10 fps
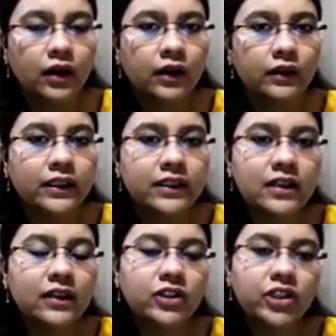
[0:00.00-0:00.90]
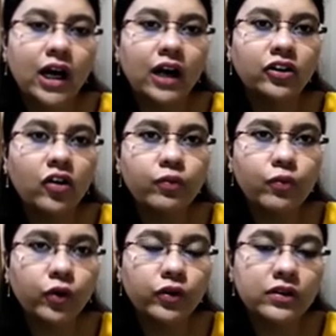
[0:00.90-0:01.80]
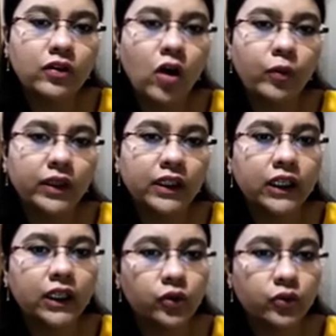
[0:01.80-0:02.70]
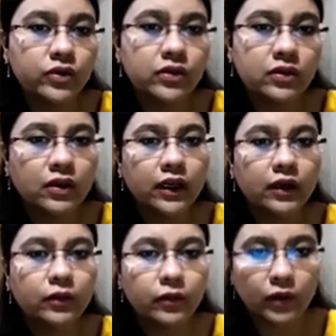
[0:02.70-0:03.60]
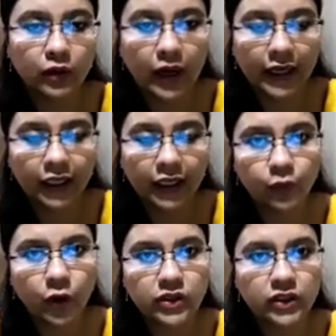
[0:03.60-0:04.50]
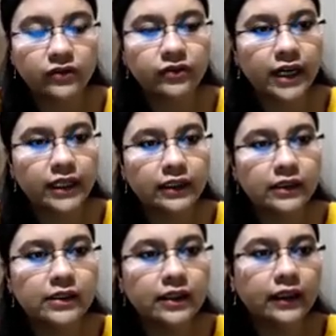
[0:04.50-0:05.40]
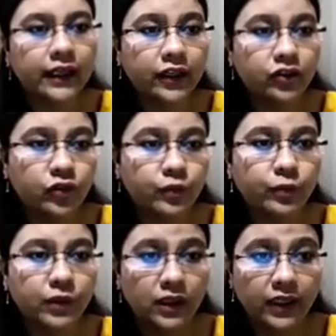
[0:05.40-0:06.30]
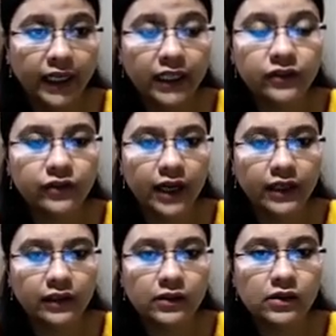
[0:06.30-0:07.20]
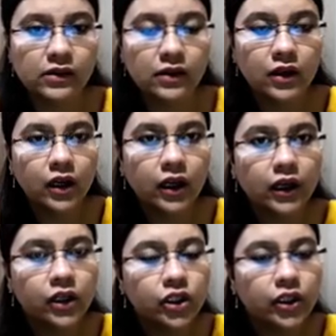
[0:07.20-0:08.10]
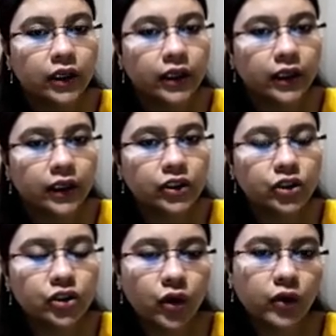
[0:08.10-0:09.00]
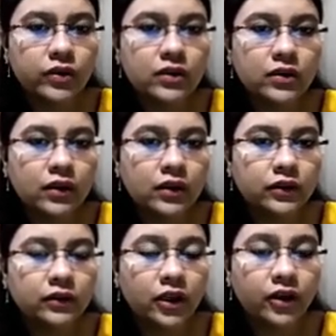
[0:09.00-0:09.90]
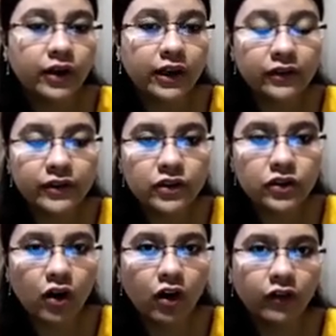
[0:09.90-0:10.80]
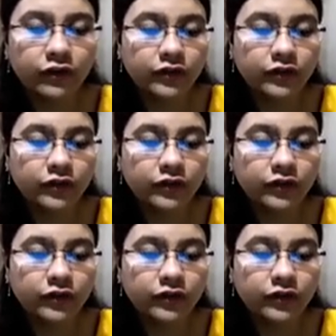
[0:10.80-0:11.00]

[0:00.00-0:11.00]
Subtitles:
This is a chart of most commonly used electropositive radicals and electronegative radicals. It shows the relevance of